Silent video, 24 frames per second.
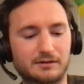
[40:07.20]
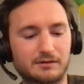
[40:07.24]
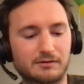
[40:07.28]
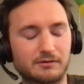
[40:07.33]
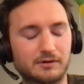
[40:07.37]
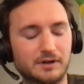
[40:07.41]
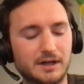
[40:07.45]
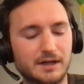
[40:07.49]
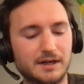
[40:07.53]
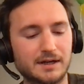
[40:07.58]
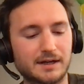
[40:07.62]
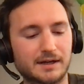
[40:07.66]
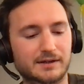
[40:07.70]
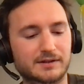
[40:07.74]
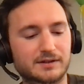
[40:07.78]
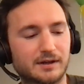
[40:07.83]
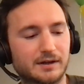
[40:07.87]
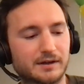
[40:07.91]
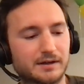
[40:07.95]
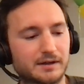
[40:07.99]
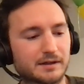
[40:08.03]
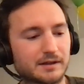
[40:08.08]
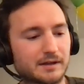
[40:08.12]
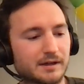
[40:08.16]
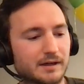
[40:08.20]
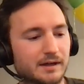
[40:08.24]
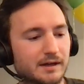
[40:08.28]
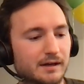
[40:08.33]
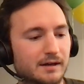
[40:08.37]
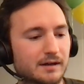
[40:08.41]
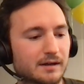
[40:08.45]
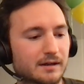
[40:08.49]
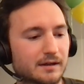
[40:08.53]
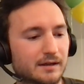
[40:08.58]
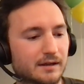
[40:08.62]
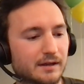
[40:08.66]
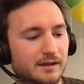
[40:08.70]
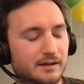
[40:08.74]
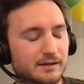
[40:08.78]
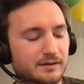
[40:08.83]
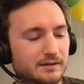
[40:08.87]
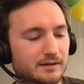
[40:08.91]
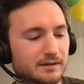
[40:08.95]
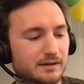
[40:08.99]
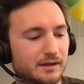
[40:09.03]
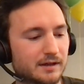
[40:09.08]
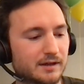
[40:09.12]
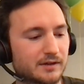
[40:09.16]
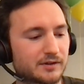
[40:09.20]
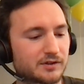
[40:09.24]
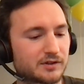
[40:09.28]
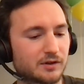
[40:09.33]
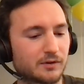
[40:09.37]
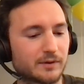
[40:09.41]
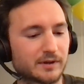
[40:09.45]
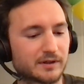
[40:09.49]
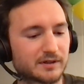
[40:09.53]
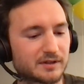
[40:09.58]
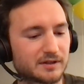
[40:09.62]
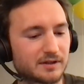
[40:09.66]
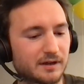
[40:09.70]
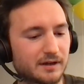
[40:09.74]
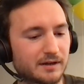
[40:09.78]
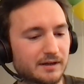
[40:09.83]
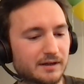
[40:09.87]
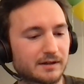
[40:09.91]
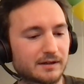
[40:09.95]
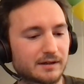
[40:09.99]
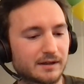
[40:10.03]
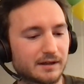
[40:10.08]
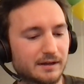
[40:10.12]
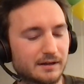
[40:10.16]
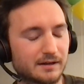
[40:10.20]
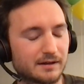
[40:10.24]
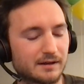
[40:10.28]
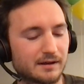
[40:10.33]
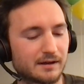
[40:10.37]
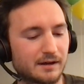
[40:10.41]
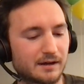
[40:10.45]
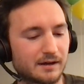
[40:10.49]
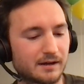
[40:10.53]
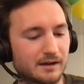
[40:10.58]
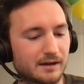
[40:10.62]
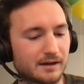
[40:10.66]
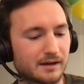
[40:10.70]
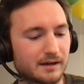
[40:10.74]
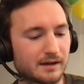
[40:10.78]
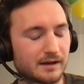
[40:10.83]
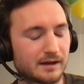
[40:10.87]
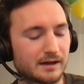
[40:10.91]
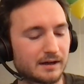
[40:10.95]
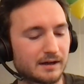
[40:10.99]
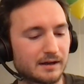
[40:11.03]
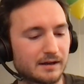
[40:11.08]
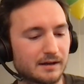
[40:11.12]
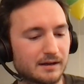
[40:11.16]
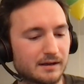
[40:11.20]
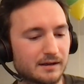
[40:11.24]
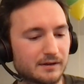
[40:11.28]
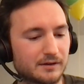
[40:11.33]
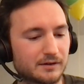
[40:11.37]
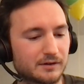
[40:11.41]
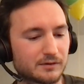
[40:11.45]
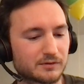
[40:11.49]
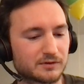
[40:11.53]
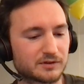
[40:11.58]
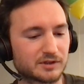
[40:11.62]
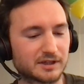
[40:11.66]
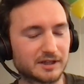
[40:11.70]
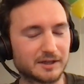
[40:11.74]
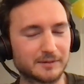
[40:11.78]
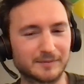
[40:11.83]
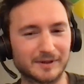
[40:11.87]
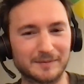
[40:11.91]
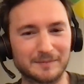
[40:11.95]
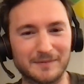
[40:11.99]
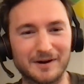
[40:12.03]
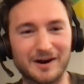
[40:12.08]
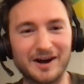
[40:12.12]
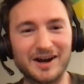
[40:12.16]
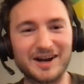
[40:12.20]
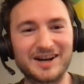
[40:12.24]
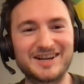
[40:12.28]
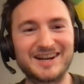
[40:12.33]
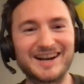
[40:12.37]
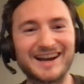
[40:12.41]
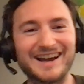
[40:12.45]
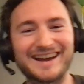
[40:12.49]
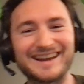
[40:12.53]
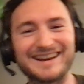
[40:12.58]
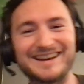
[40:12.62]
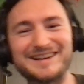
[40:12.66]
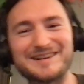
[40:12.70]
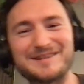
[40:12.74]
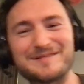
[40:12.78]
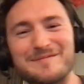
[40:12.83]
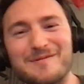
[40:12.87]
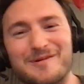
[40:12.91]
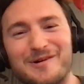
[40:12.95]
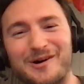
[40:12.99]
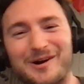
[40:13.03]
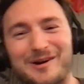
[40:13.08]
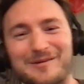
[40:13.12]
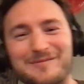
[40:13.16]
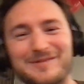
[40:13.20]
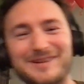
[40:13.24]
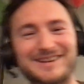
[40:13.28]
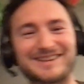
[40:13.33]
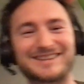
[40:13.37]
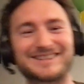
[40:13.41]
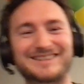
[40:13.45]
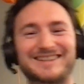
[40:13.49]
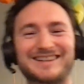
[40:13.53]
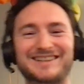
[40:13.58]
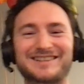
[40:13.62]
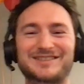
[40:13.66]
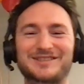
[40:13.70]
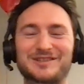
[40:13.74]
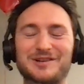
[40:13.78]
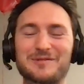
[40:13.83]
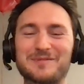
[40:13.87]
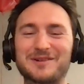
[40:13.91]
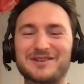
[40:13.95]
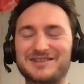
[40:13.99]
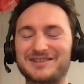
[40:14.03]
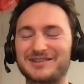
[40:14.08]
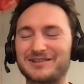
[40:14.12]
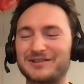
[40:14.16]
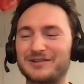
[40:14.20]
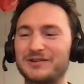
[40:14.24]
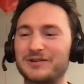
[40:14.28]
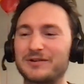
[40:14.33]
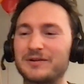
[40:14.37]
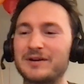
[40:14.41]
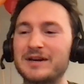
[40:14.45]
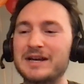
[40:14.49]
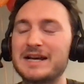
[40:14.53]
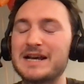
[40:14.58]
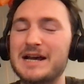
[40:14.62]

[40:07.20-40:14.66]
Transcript: a really exciting year. It's so exciting that I don't sleep that much anymore because there's so much to do.